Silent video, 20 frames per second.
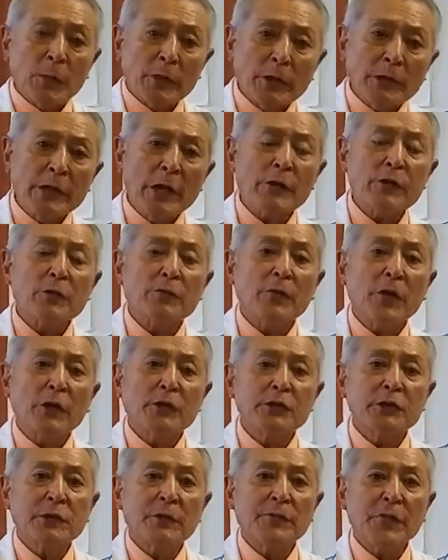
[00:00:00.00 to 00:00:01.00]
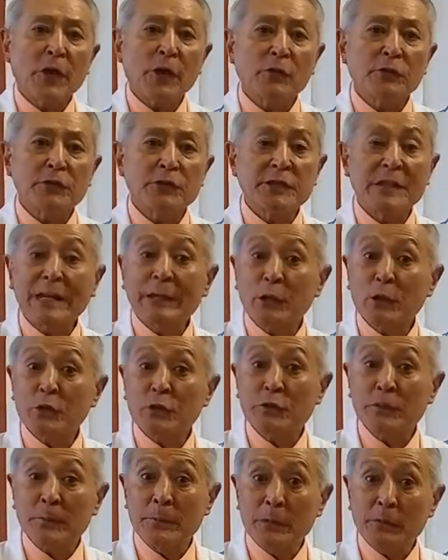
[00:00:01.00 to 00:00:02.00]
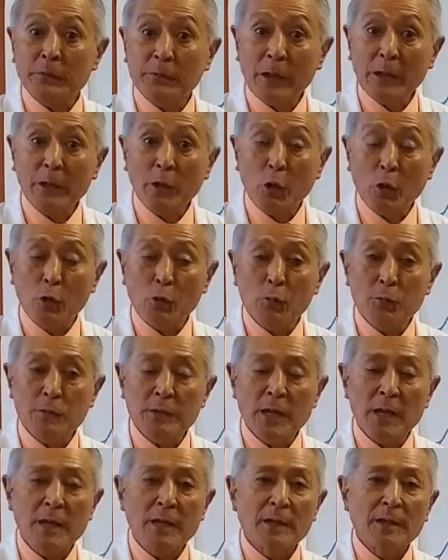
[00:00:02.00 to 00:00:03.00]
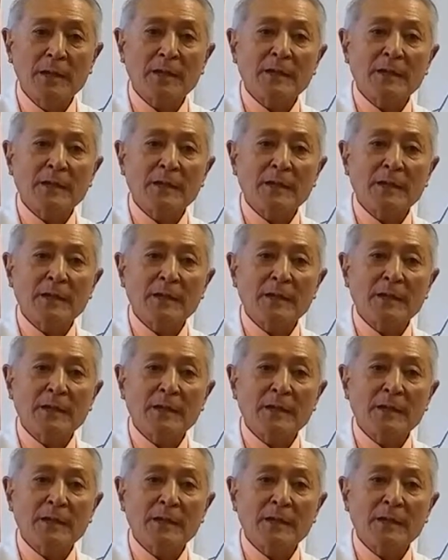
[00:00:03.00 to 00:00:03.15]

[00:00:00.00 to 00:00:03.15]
But another function of those signals from the frontal lobes